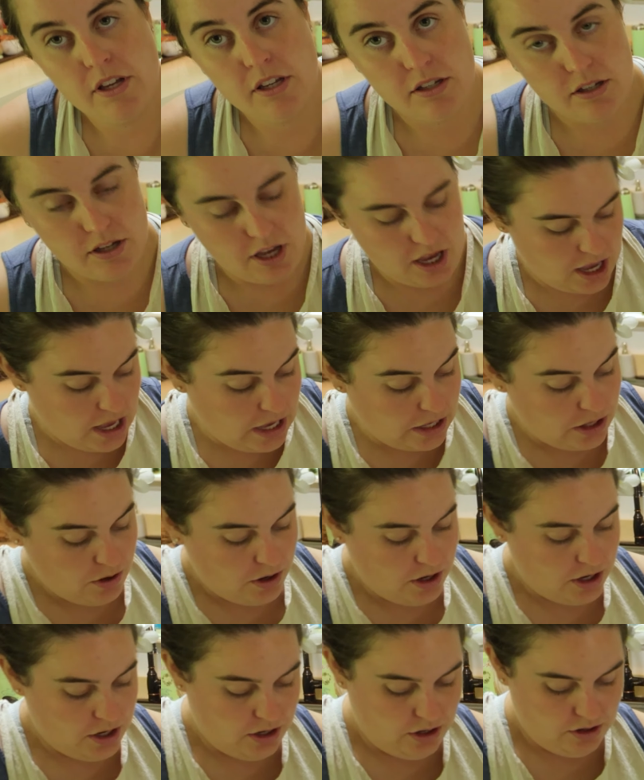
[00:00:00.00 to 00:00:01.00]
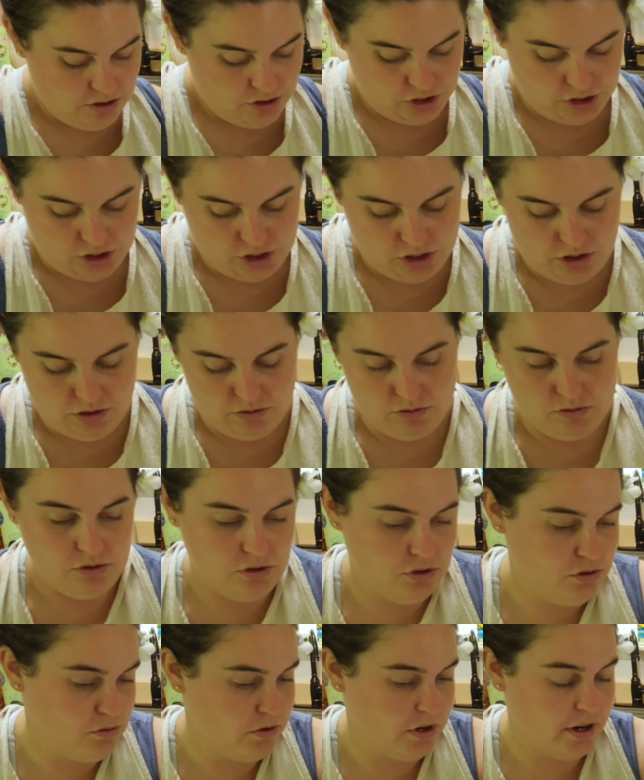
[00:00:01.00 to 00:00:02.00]
this, you can just
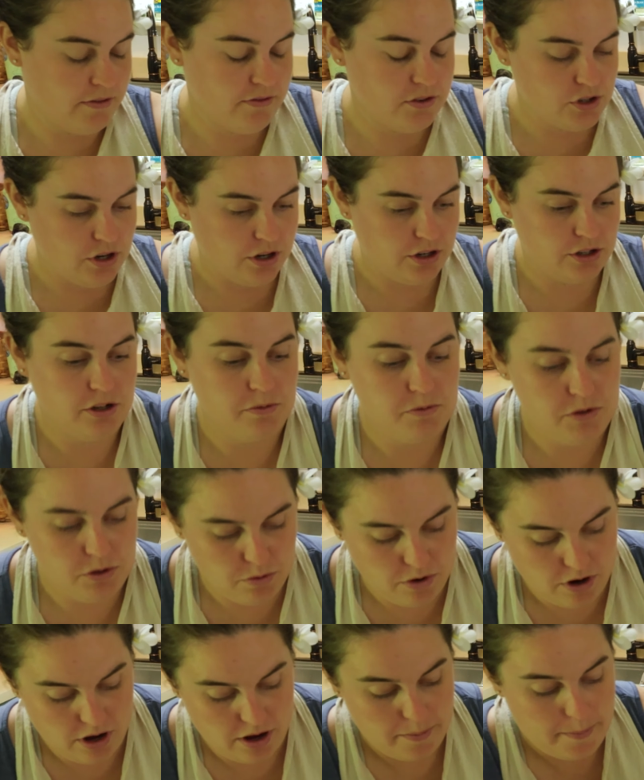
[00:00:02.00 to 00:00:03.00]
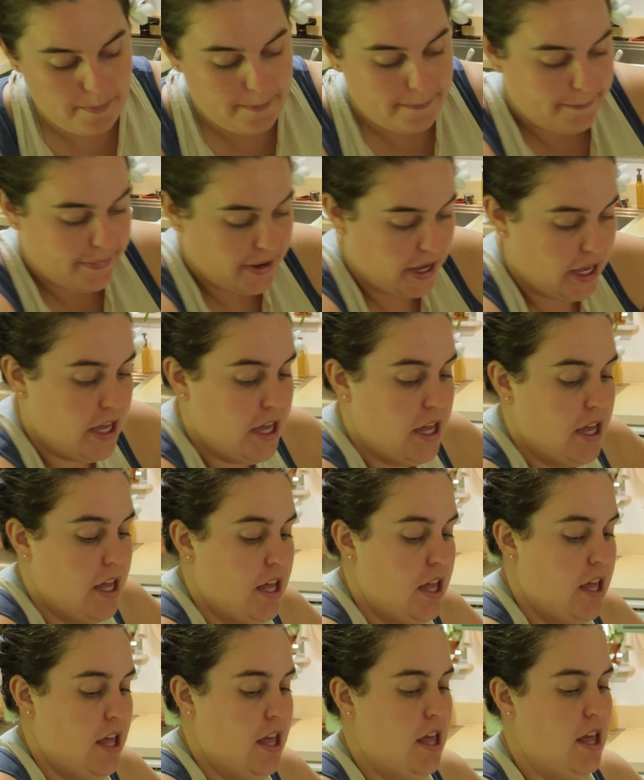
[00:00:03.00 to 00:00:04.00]
use whatever chocolate chips you want, but
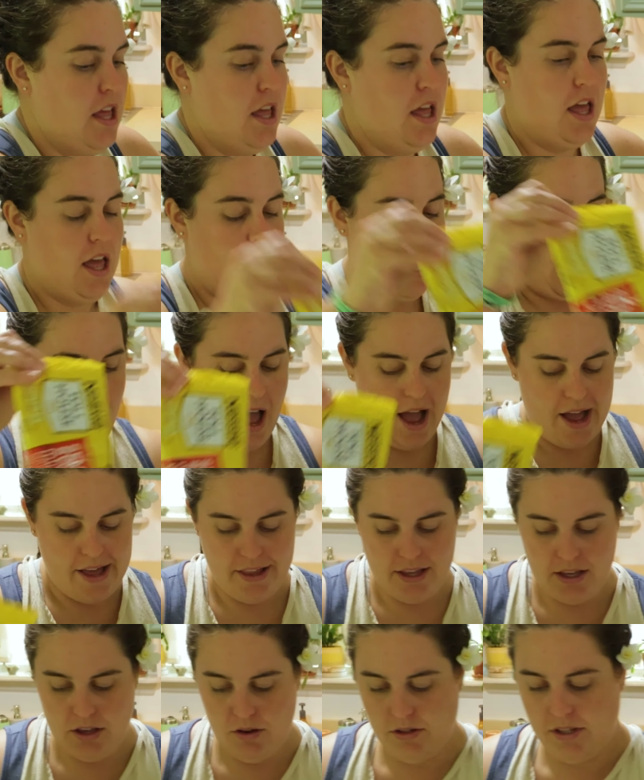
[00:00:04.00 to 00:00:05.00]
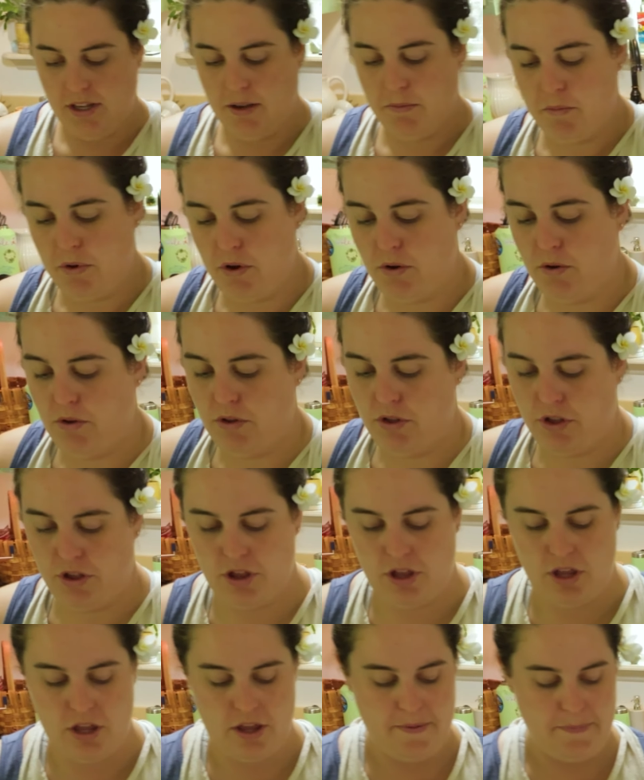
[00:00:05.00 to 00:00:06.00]
I like using
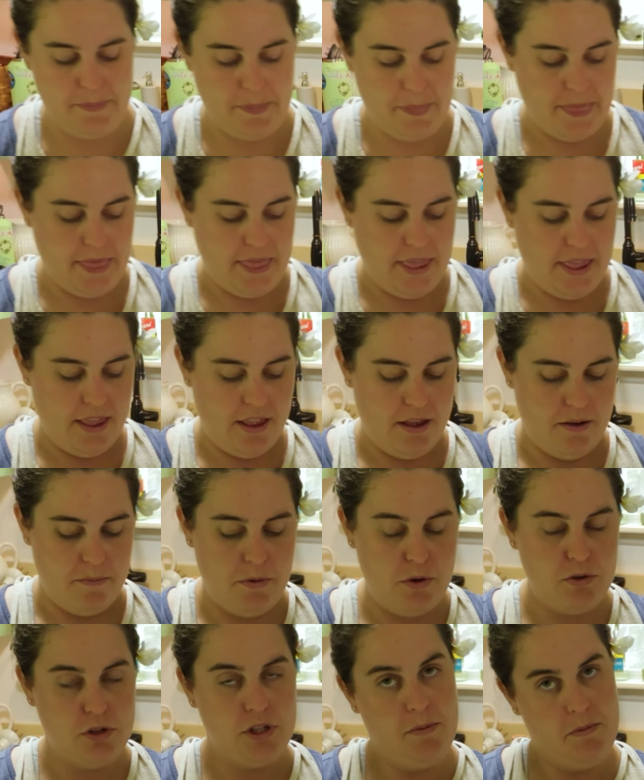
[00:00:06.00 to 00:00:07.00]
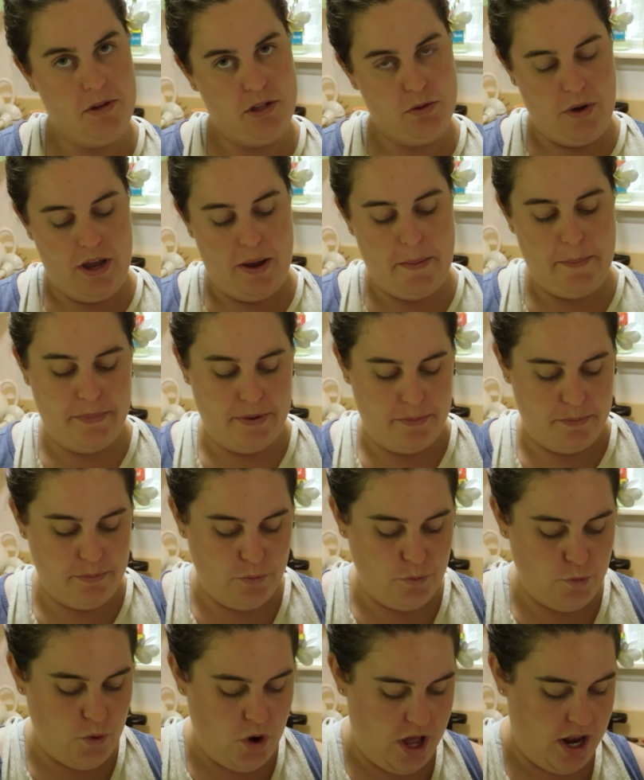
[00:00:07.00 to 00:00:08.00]
both semi-sweet, but
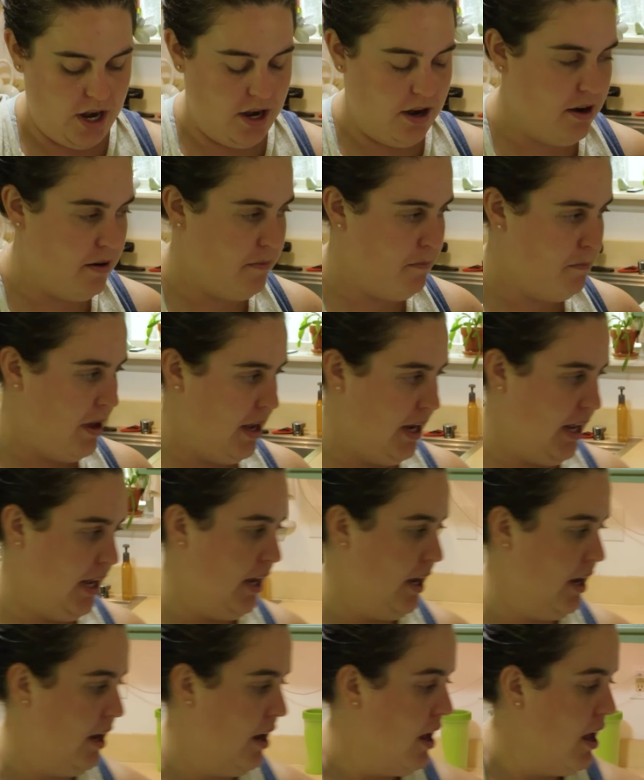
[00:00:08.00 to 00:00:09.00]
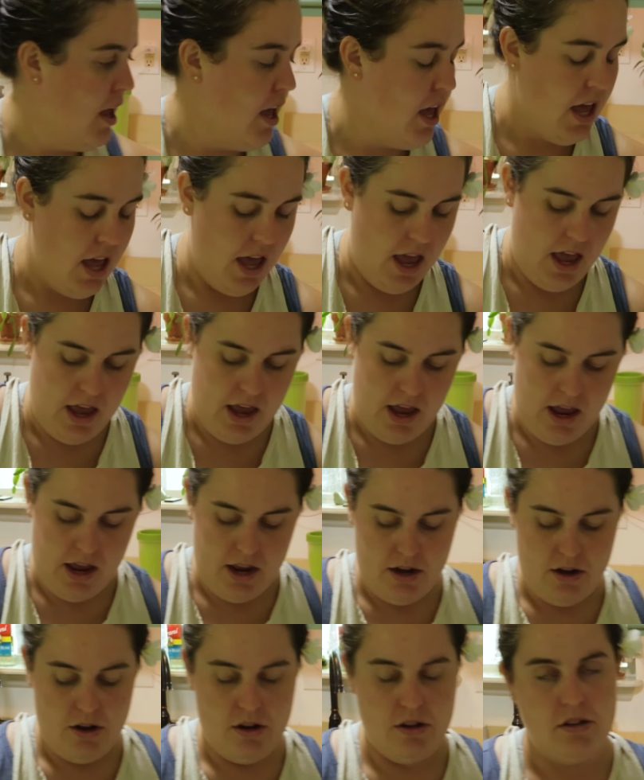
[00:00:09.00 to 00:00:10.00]
one mini
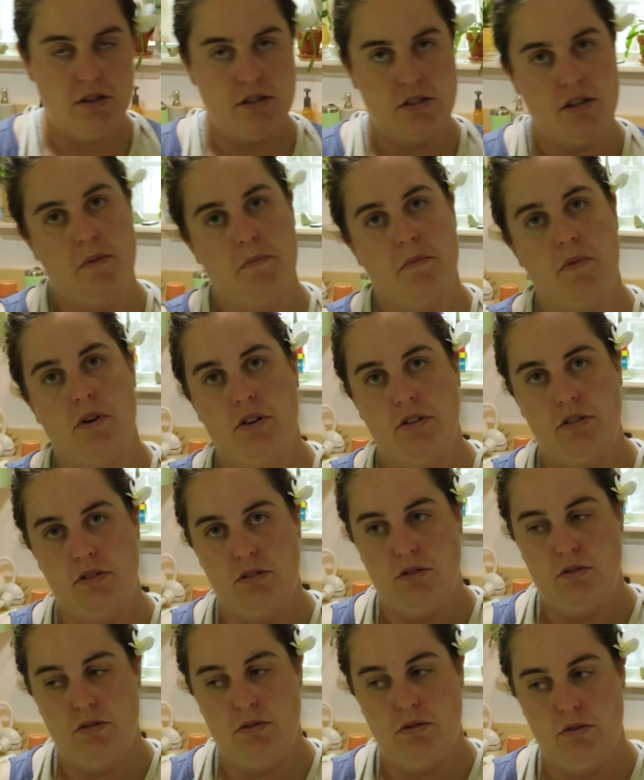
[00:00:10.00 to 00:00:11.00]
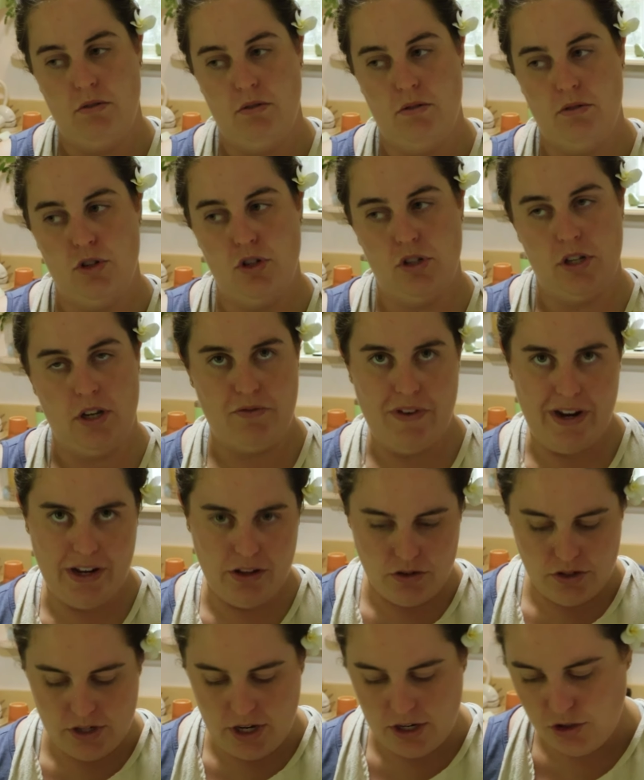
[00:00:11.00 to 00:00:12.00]
and some also just like
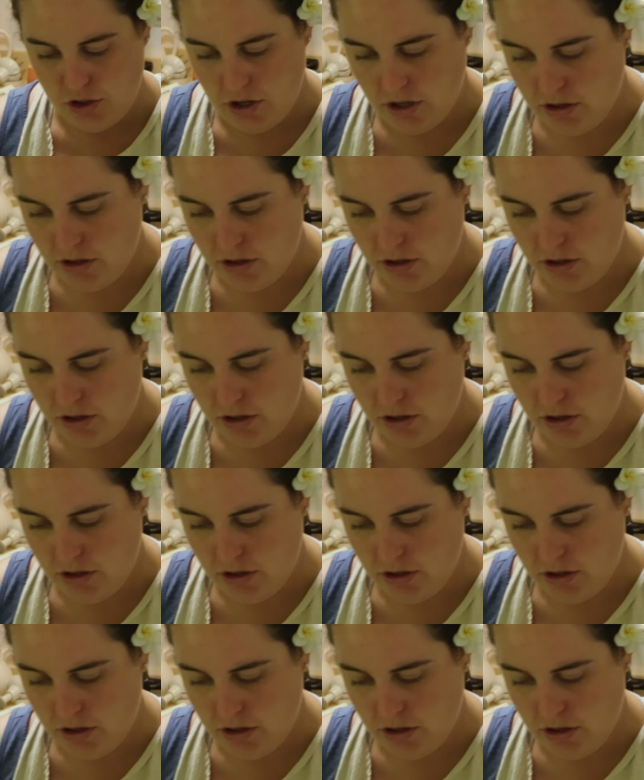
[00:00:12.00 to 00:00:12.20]
regular sized